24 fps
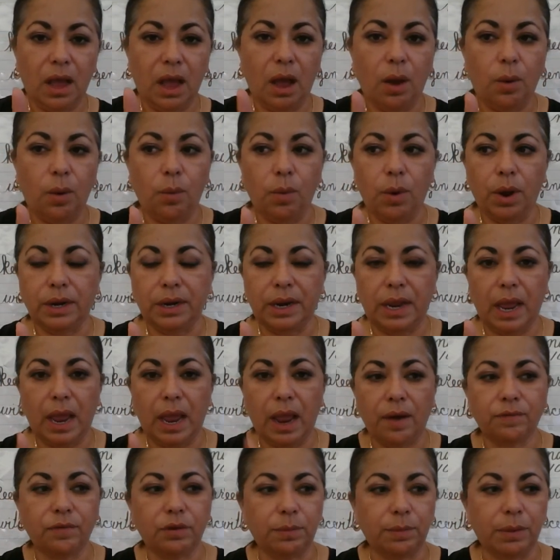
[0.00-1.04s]
I want
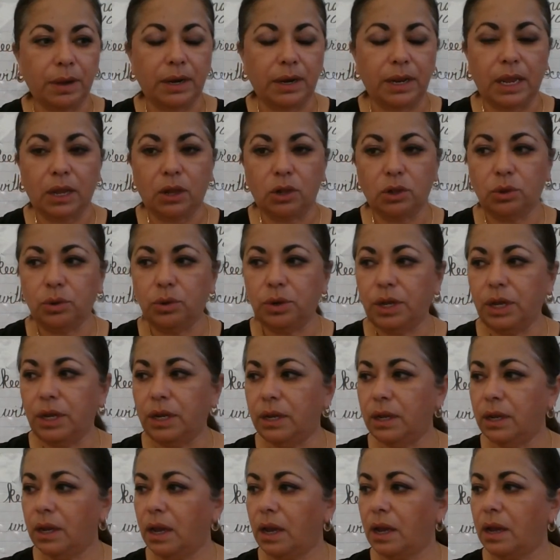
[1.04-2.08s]
everybody,
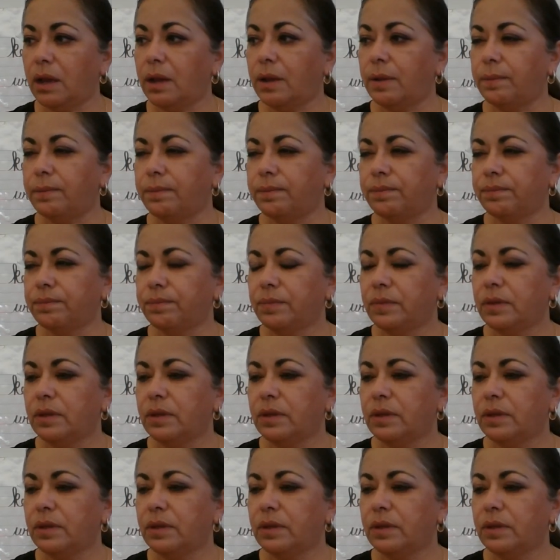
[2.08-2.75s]
including um,